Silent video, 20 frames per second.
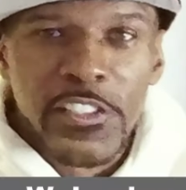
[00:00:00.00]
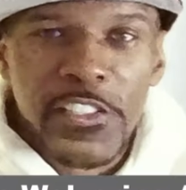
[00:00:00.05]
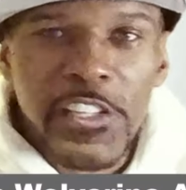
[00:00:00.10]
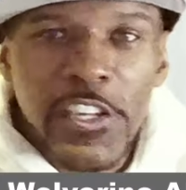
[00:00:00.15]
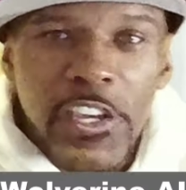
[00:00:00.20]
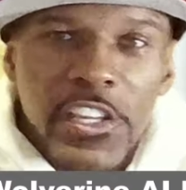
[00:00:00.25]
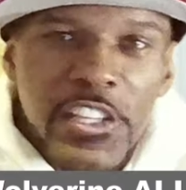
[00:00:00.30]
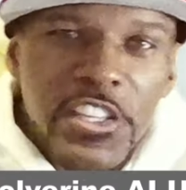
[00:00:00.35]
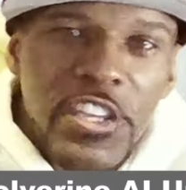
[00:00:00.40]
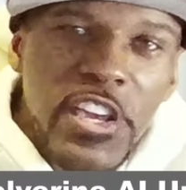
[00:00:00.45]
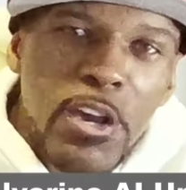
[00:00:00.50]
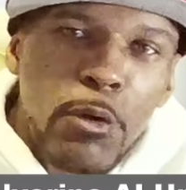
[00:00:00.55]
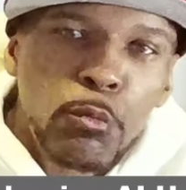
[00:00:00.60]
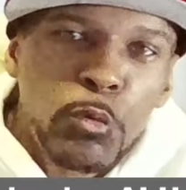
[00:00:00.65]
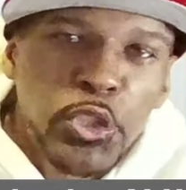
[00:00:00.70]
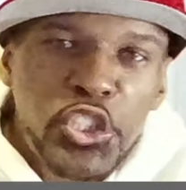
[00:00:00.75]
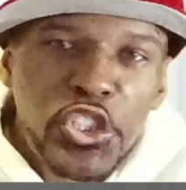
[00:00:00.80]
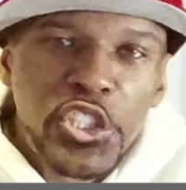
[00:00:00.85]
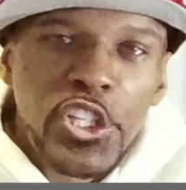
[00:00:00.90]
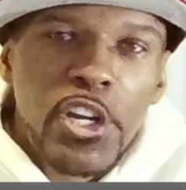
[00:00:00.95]
Yeah, yeah,
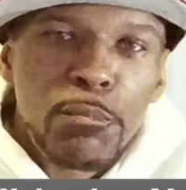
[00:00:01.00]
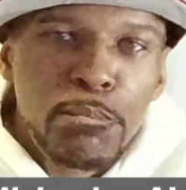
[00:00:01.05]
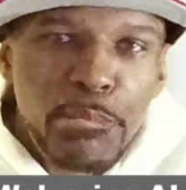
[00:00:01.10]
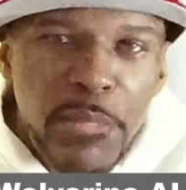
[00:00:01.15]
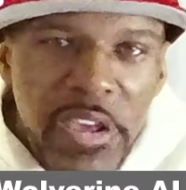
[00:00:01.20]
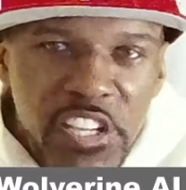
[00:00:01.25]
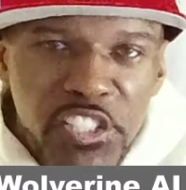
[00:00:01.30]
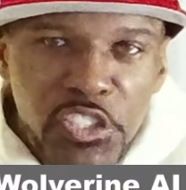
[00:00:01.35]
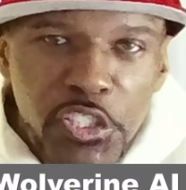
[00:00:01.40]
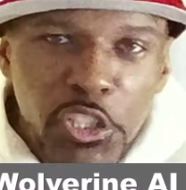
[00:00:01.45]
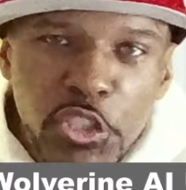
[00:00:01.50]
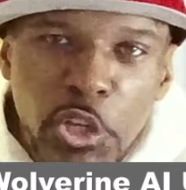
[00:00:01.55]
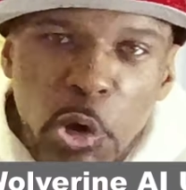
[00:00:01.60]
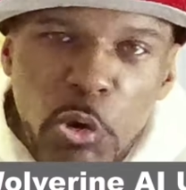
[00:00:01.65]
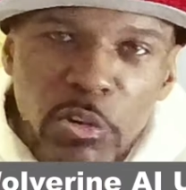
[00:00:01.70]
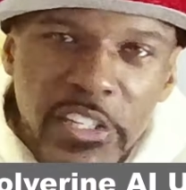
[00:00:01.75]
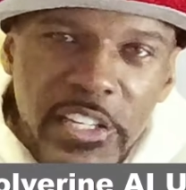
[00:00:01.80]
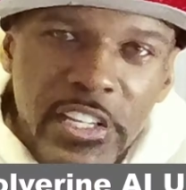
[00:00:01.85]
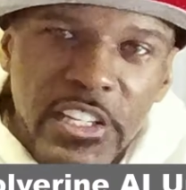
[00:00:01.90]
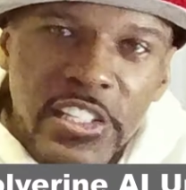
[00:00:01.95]
what's up, man? It's the
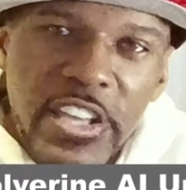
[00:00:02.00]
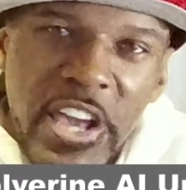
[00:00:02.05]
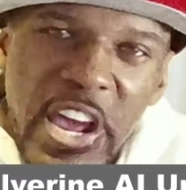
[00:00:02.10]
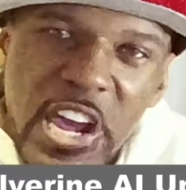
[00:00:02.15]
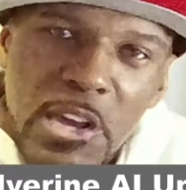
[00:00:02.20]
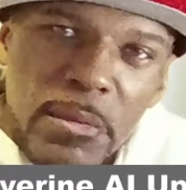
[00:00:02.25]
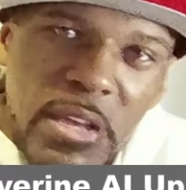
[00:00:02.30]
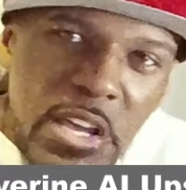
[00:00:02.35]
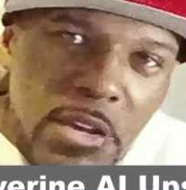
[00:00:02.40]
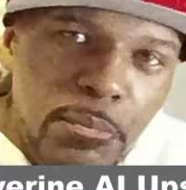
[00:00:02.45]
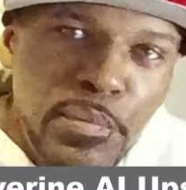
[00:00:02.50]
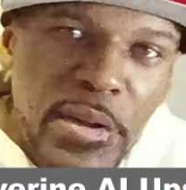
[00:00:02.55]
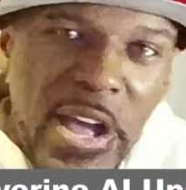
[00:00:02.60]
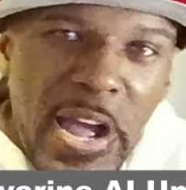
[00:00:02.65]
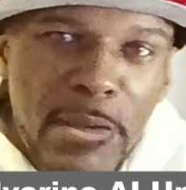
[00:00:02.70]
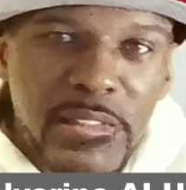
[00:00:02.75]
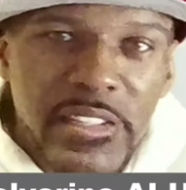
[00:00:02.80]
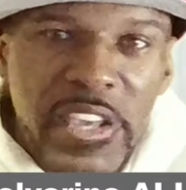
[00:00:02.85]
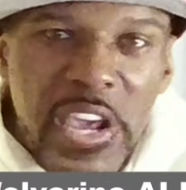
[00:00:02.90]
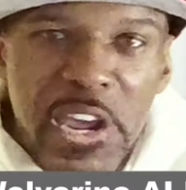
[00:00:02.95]
go to the game, hip
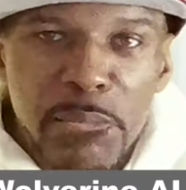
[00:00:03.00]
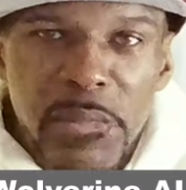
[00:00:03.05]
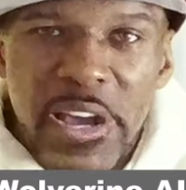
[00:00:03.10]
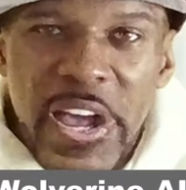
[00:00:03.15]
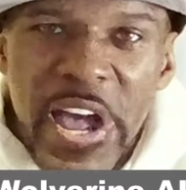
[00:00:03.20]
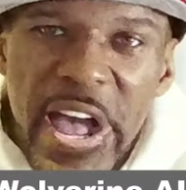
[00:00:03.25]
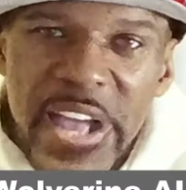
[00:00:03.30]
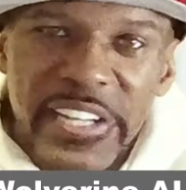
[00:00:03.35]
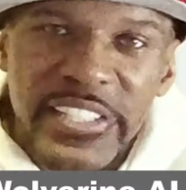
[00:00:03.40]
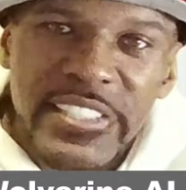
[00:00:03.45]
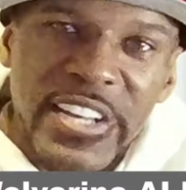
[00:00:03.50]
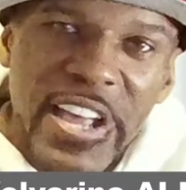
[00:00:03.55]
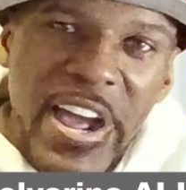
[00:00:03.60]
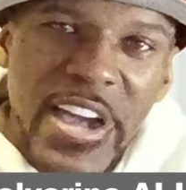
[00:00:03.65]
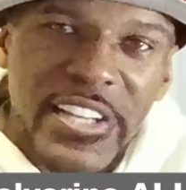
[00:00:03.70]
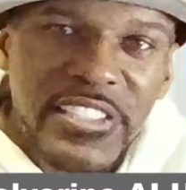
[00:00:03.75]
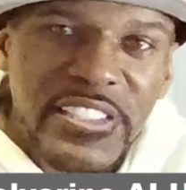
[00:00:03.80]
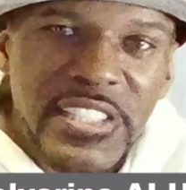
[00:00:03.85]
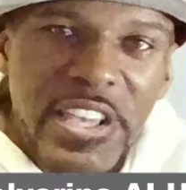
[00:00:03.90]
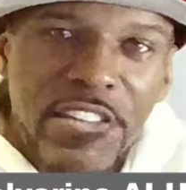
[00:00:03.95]
hop gamer, hot
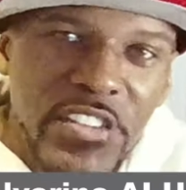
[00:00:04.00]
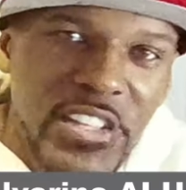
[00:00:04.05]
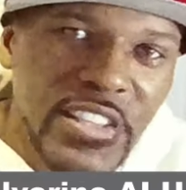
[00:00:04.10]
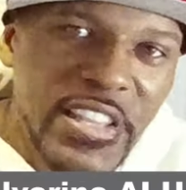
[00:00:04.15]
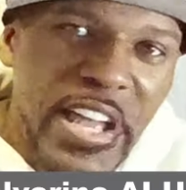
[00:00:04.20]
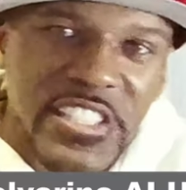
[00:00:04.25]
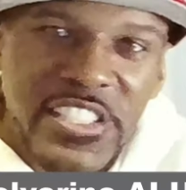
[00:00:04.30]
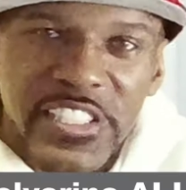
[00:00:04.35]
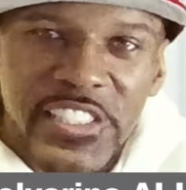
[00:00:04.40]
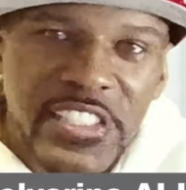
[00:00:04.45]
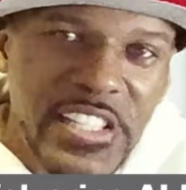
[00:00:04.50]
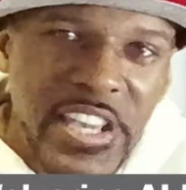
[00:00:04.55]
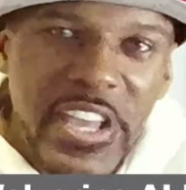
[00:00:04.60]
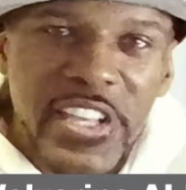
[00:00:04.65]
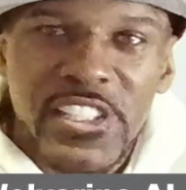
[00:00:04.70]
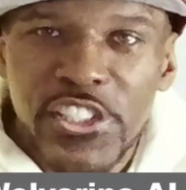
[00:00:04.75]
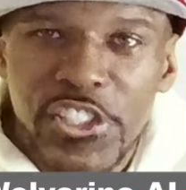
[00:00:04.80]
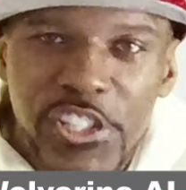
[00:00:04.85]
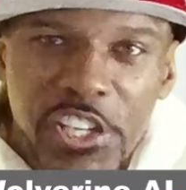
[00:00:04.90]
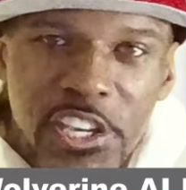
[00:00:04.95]
97
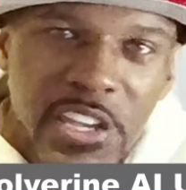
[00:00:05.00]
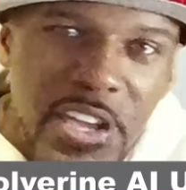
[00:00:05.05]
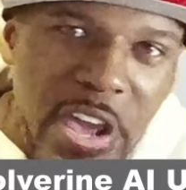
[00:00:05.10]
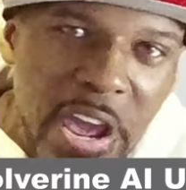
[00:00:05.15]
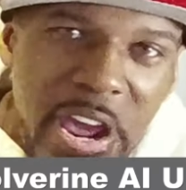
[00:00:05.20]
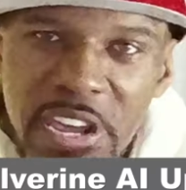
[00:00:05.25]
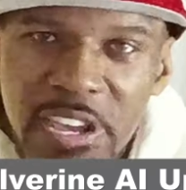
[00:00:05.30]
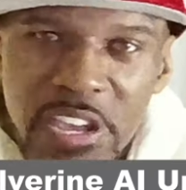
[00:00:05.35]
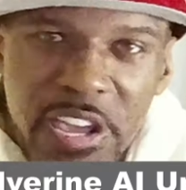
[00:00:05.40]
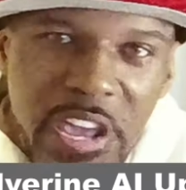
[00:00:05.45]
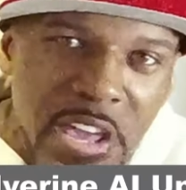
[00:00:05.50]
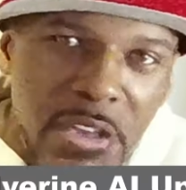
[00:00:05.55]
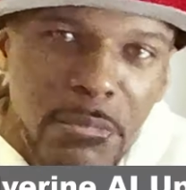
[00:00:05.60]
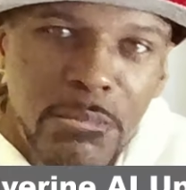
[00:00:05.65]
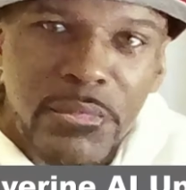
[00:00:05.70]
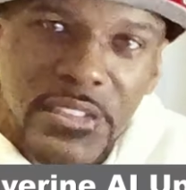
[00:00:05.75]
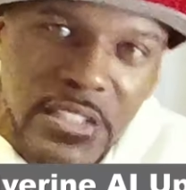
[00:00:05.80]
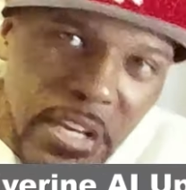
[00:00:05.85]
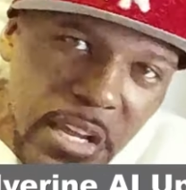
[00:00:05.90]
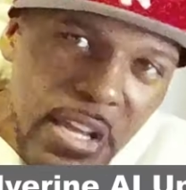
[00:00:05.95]
Logitech
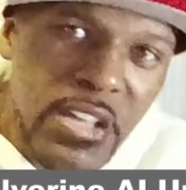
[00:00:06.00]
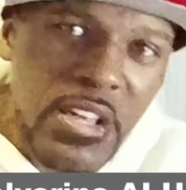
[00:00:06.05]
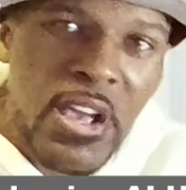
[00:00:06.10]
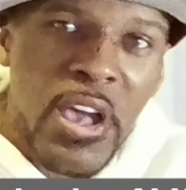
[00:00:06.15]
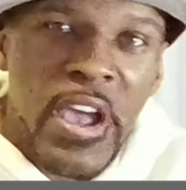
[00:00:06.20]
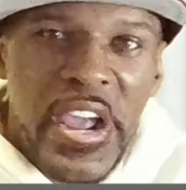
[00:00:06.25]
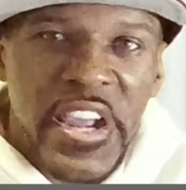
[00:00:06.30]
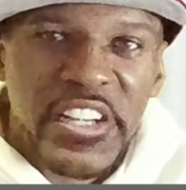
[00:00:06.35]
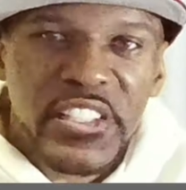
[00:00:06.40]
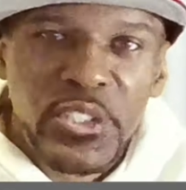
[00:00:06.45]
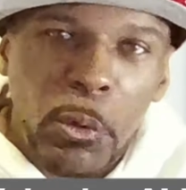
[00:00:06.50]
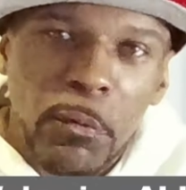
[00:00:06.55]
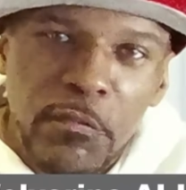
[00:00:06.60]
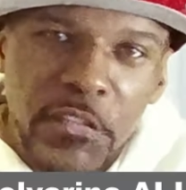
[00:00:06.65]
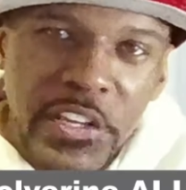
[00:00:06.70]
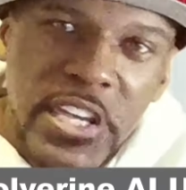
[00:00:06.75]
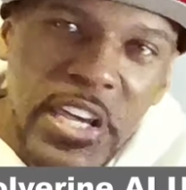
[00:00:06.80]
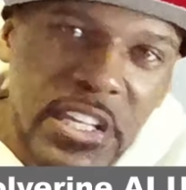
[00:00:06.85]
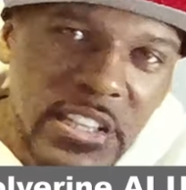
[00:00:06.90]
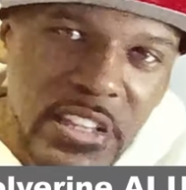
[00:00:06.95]
GAMD. And don't
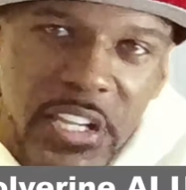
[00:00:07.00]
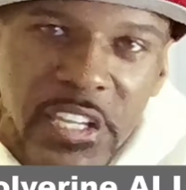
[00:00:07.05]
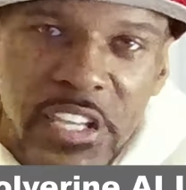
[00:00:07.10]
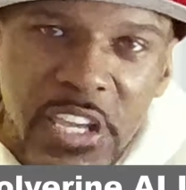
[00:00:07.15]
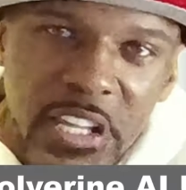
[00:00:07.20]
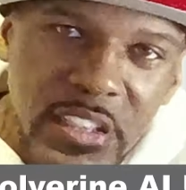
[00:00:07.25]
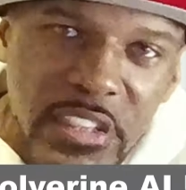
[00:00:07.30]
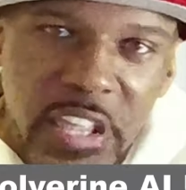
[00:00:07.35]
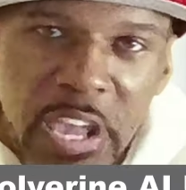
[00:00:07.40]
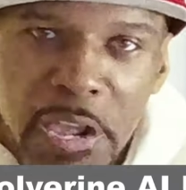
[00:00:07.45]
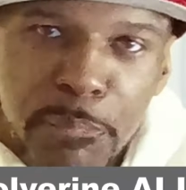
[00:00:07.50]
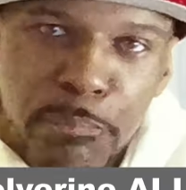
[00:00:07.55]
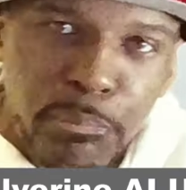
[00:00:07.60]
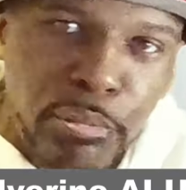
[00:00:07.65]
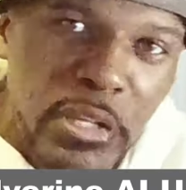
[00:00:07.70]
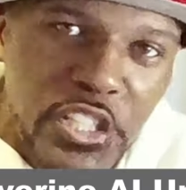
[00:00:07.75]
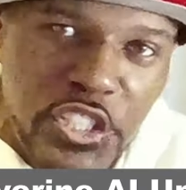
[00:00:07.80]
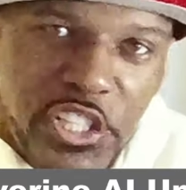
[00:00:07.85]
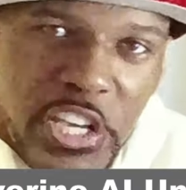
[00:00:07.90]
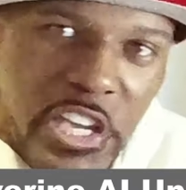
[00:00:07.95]
forget to get that
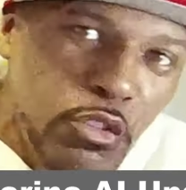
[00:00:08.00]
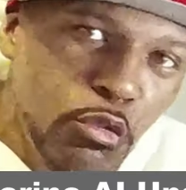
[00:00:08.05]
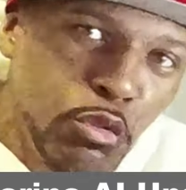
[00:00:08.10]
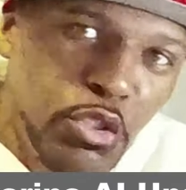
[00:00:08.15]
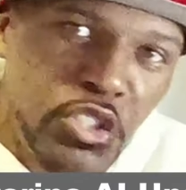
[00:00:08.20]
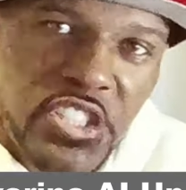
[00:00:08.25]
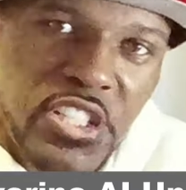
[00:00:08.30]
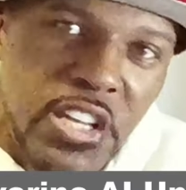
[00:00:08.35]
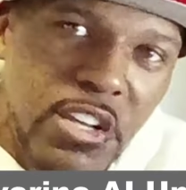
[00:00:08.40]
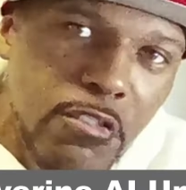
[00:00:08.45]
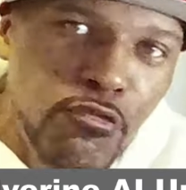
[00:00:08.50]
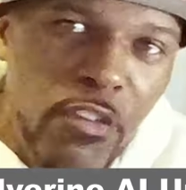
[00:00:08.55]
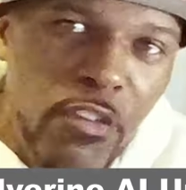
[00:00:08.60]
pledge. And you see